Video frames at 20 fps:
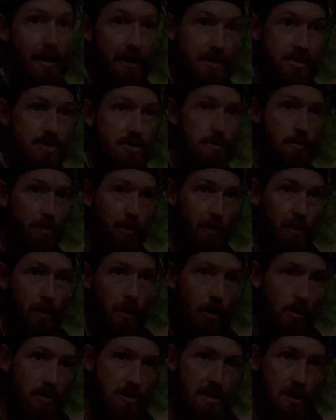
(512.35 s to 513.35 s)
is super
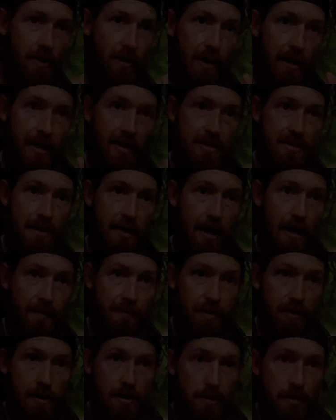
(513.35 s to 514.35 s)
close, and the next thing I have
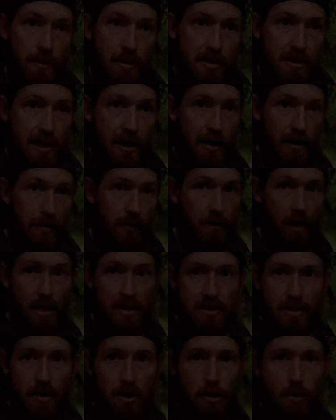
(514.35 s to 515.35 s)
to do is kind of
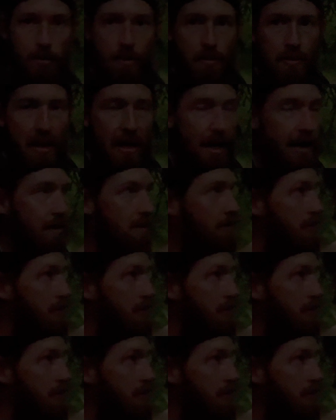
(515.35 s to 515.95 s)
cross an open path.